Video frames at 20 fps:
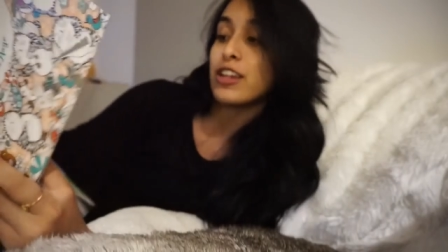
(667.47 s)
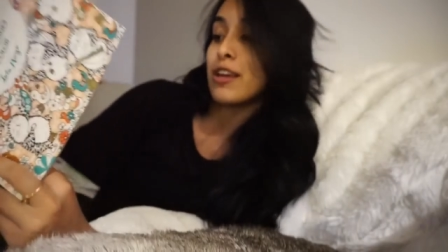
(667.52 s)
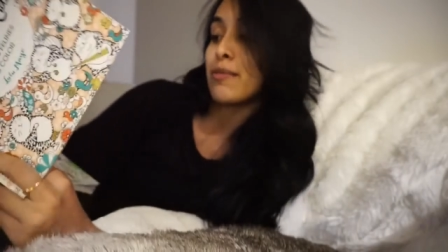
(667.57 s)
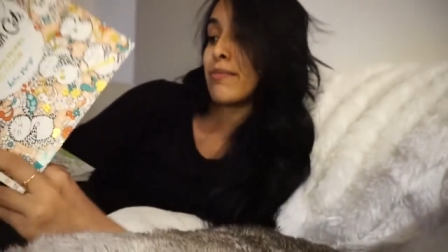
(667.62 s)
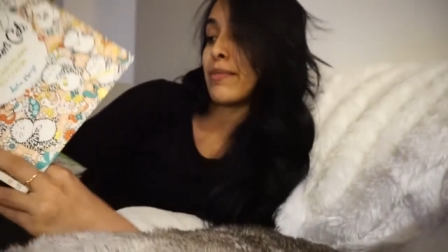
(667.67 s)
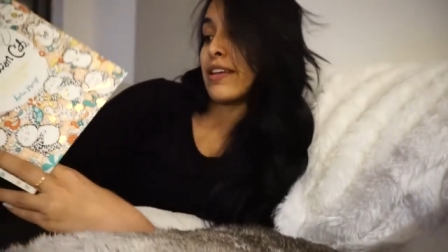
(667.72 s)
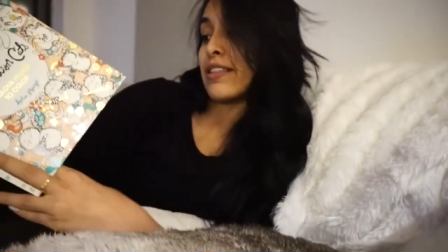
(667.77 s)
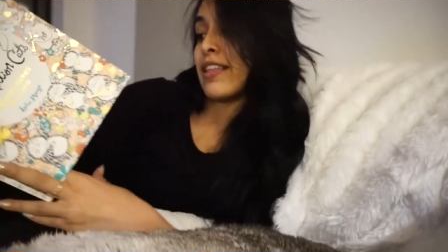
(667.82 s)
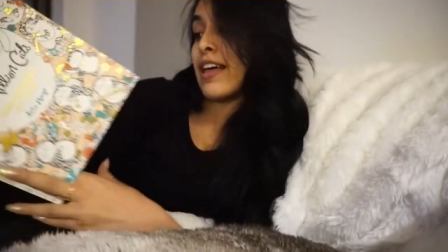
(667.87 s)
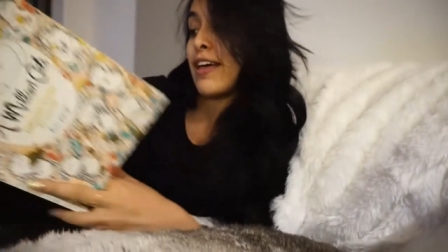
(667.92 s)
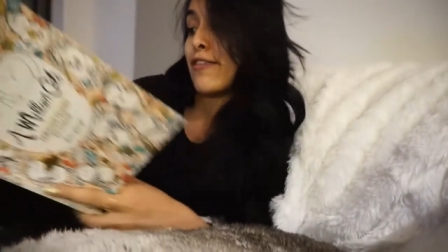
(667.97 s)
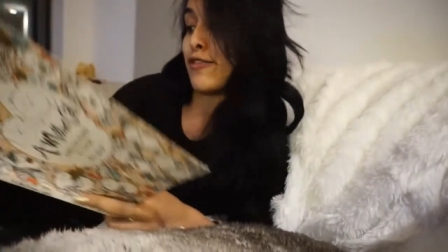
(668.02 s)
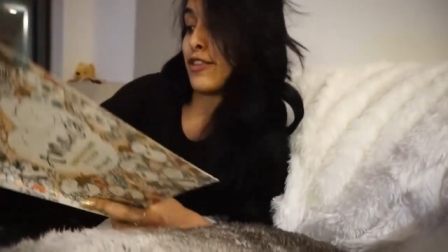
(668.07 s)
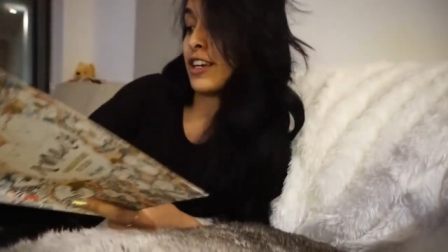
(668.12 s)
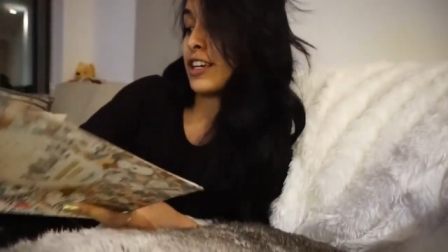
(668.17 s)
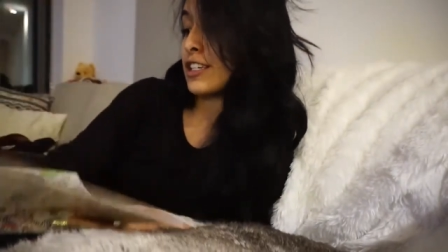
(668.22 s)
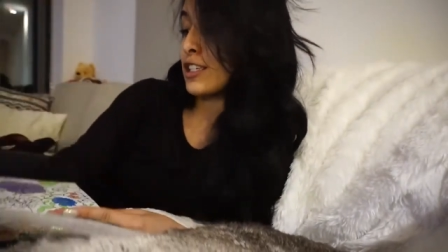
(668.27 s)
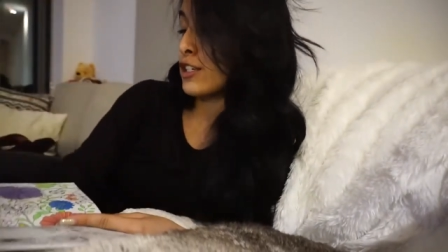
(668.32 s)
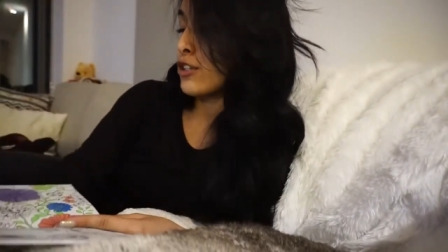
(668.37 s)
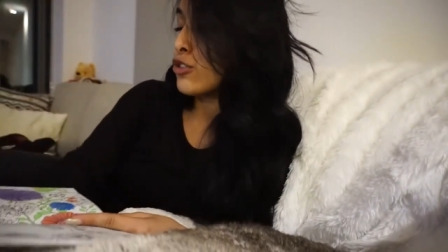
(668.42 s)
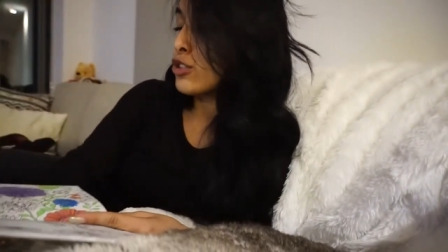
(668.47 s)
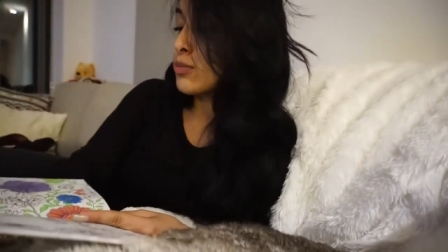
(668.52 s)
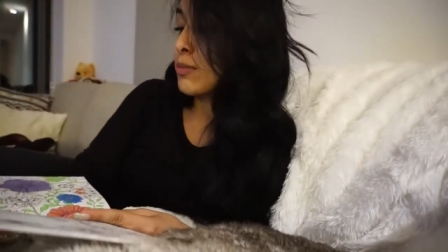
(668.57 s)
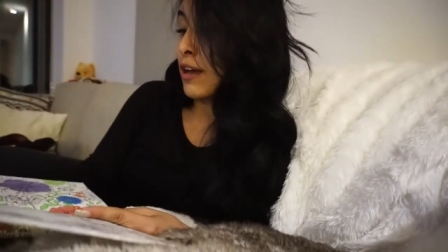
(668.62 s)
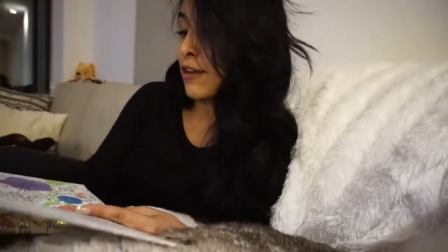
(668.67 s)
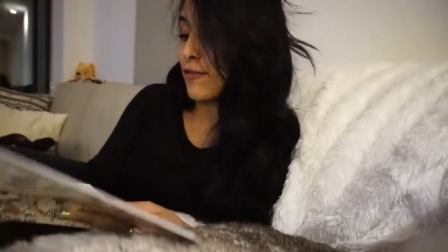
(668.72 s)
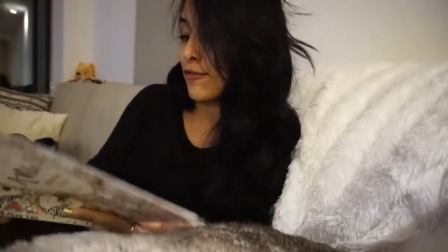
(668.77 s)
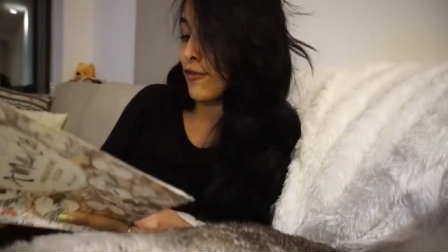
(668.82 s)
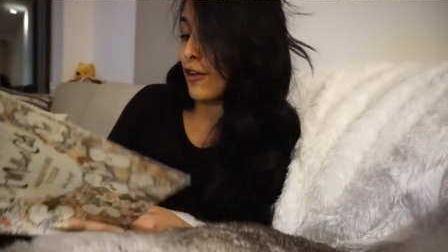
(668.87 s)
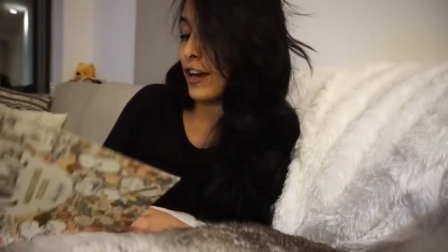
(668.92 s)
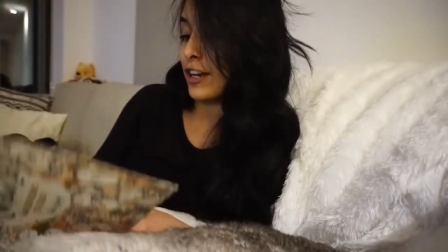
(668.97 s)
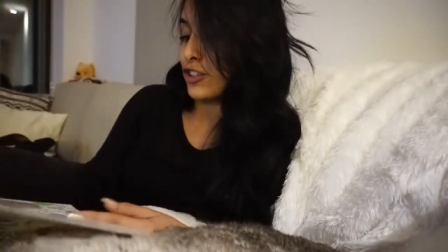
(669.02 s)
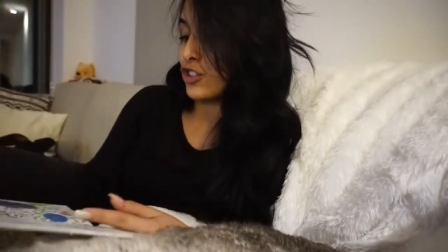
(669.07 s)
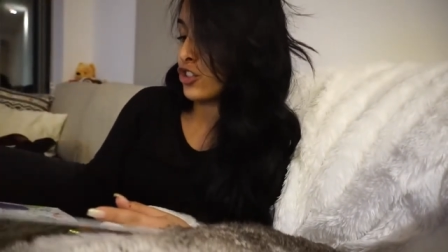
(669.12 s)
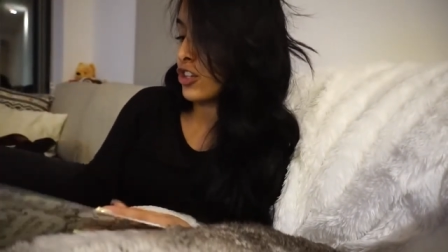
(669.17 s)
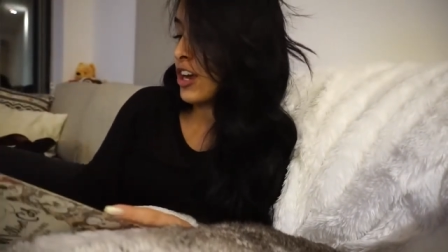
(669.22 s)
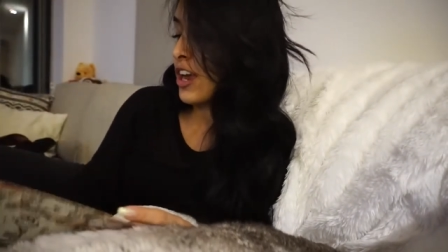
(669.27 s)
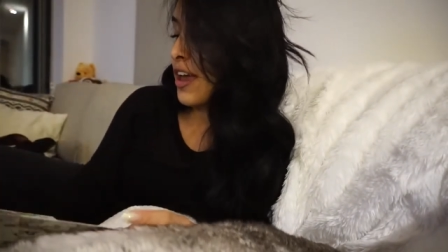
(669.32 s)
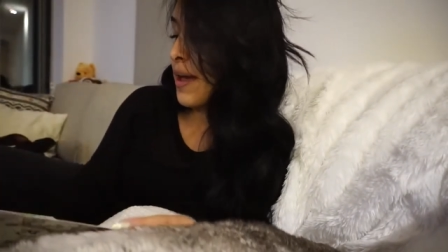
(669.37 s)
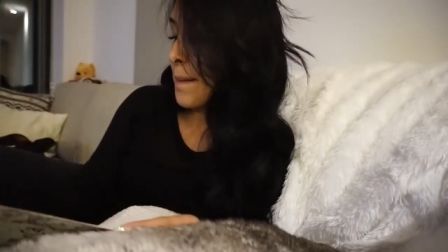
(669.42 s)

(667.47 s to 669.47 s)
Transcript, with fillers: done in my life, and excuse my French,